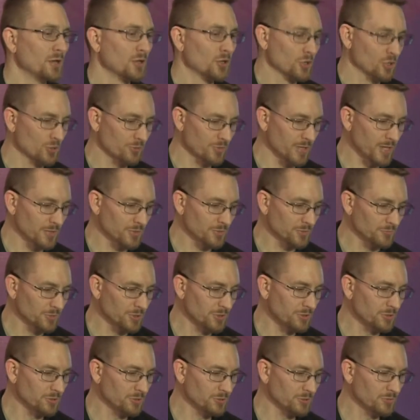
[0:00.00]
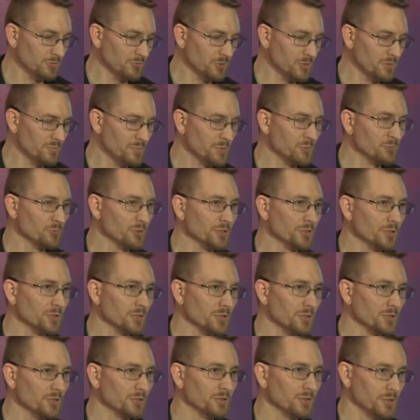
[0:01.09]
Correct. We've been working
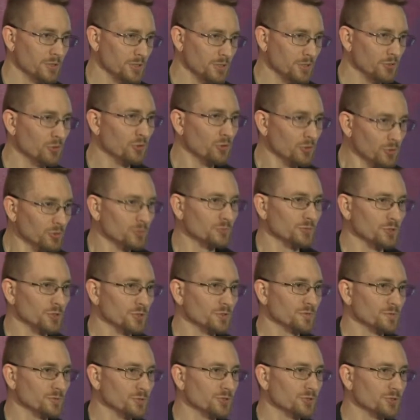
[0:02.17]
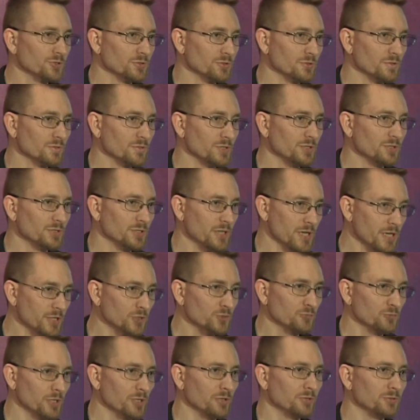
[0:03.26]
on the Hortonworks versions of these as
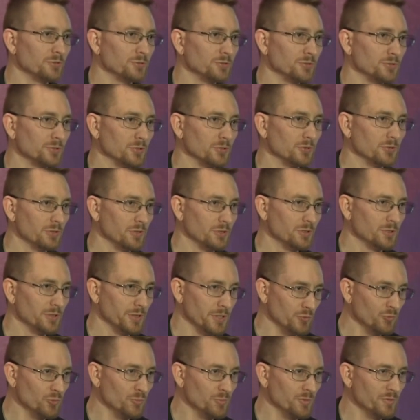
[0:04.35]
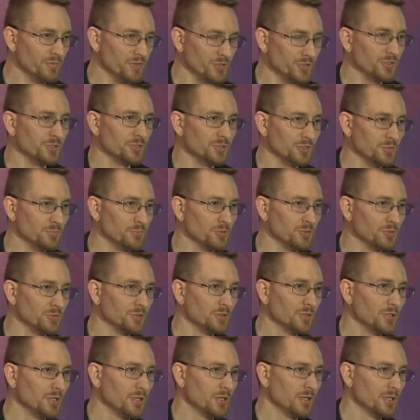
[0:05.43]
well. So they will be very
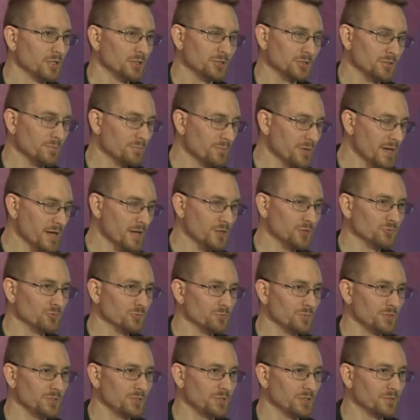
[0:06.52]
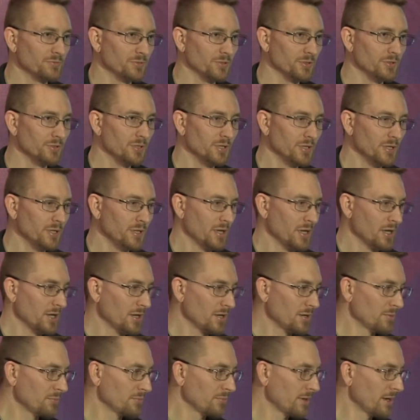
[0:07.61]
similar. Some paths will be different.
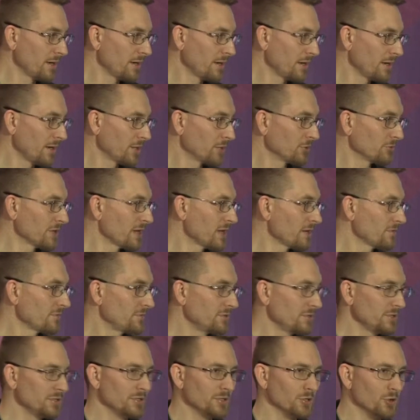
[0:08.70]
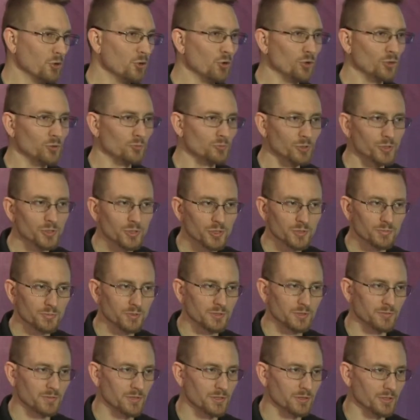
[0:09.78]
I don't have the Hortonworks
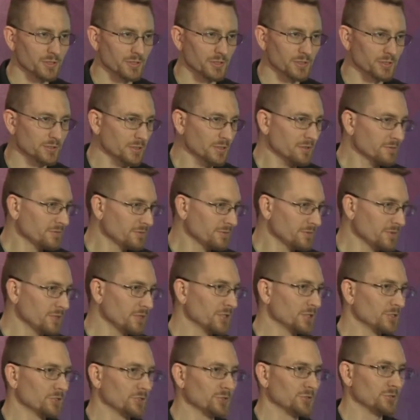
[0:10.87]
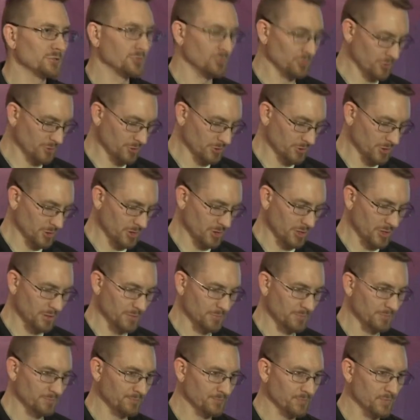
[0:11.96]
specific things like Phoenix or
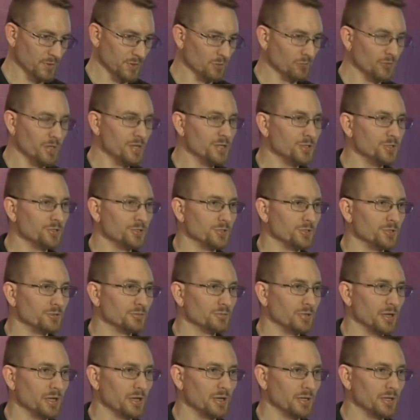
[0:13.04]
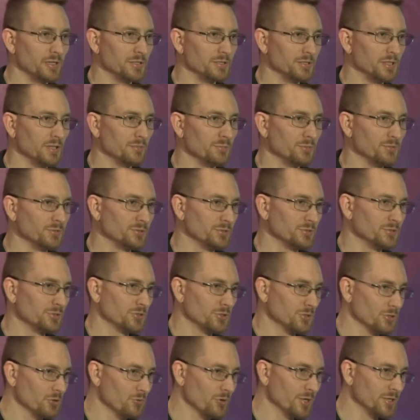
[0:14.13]
a Ranger examples
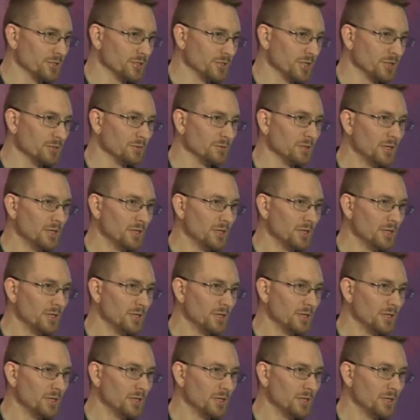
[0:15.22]
quite yet.